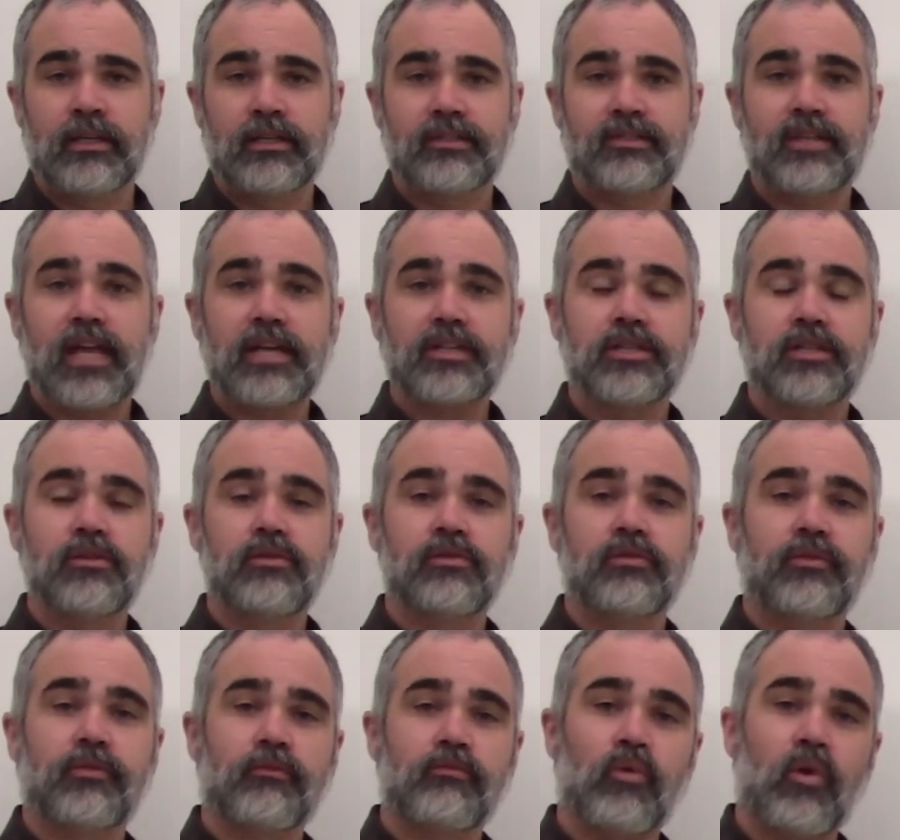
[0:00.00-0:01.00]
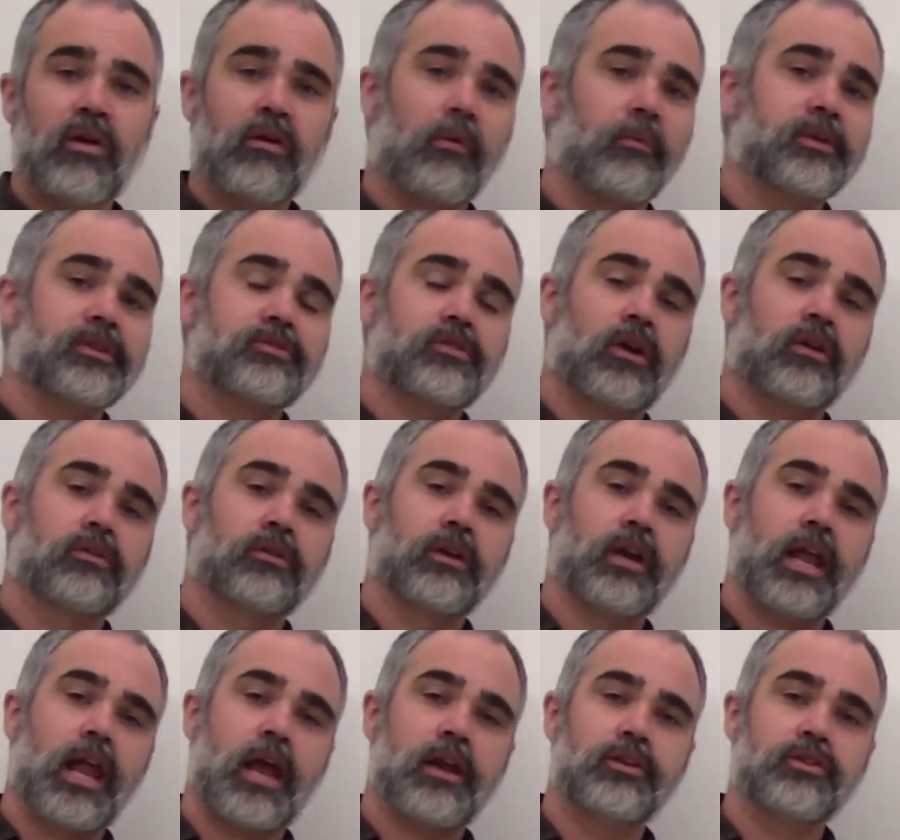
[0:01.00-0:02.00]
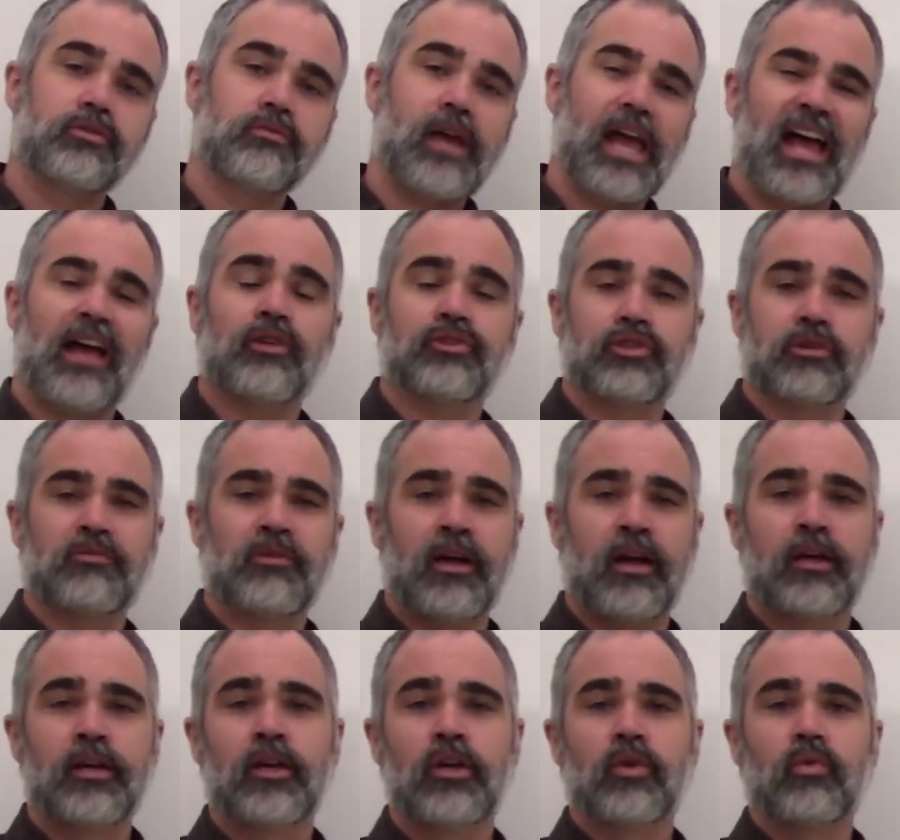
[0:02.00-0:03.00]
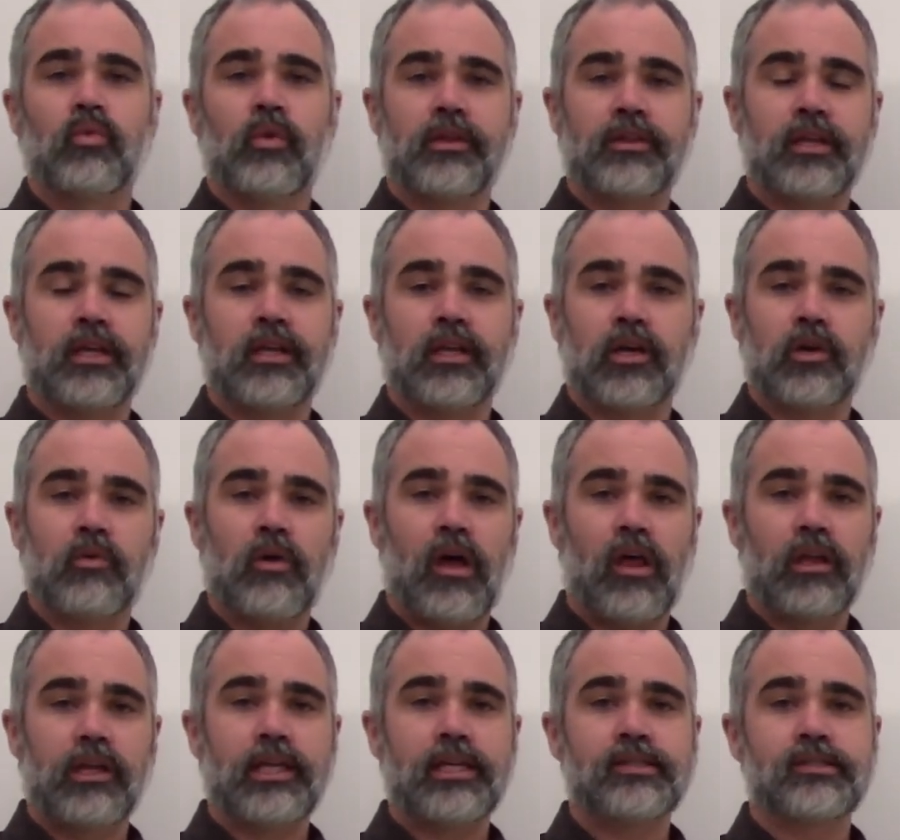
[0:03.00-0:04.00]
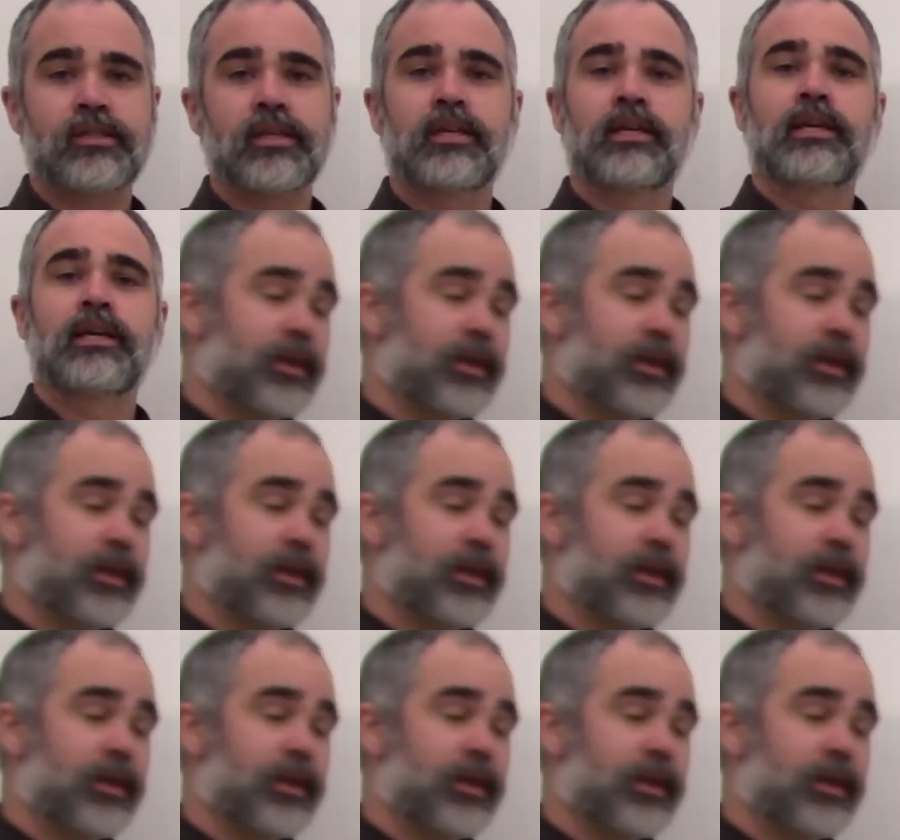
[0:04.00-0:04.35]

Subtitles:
Stay tuned for more where we start learning how to do algebra with inequalities.